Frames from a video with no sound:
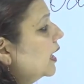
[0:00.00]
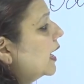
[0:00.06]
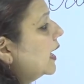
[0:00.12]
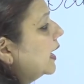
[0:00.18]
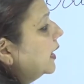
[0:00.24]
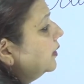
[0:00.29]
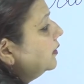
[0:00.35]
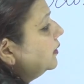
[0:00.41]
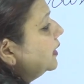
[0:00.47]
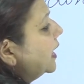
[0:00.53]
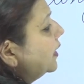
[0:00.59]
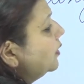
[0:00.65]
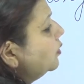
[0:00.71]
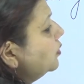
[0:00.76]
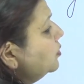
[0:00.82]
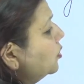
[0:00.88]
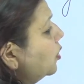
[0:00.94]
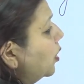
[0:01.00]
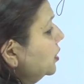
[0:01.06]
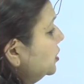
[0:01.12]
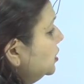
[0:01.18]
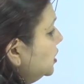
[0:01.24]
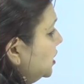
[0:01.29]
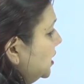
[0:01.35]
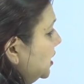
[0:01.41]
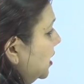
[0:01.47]
And
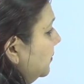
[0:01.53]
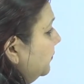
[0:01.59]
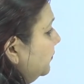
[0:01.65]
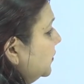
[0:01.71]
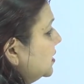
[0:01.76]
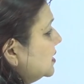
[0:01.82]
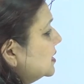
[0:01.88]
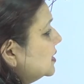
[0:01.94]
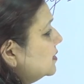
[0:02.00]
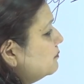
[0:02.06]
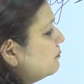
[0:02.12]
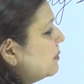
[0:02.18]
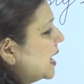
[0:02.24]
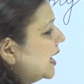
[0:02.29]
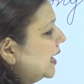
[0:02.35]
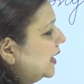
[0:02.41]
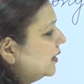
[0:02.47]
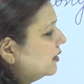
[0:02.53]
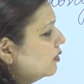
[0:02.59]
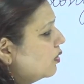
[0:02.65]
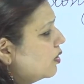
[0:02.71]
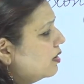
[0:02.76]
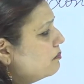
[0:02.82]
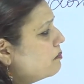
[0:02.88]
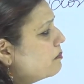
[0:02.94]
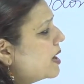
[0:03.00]
cacodontia, this is bad
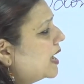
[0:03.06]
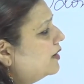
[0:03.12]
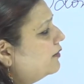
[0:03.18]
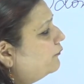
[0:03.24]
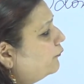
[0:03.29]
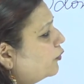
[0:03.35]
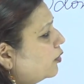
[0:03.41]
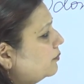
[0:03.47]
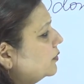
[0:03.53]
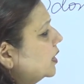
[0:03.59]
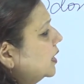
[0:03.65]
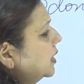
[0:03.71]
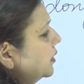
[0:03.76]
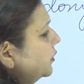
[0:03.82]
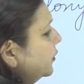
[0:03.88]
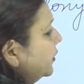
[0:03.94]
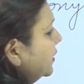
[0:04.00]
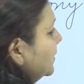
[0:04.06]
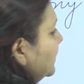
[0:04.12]
or malformed. You can